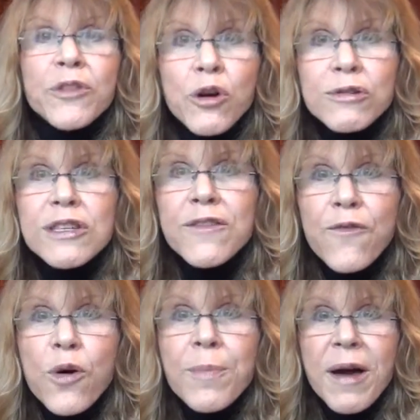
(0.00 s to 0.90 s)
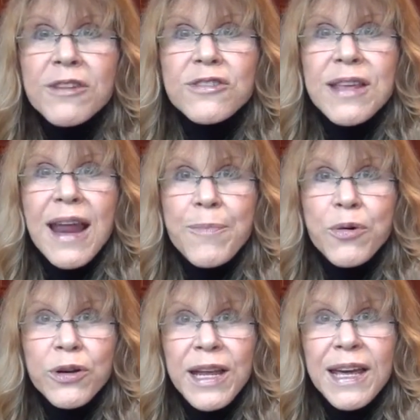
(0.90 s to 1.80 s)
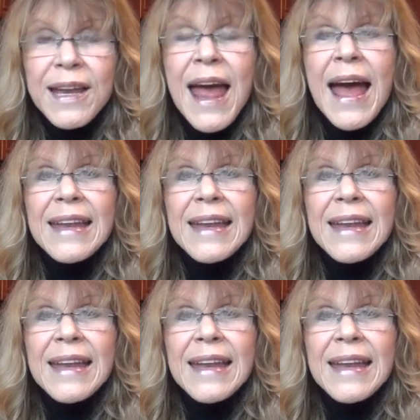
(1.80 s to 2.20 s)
Those are the 4 butters that I put in.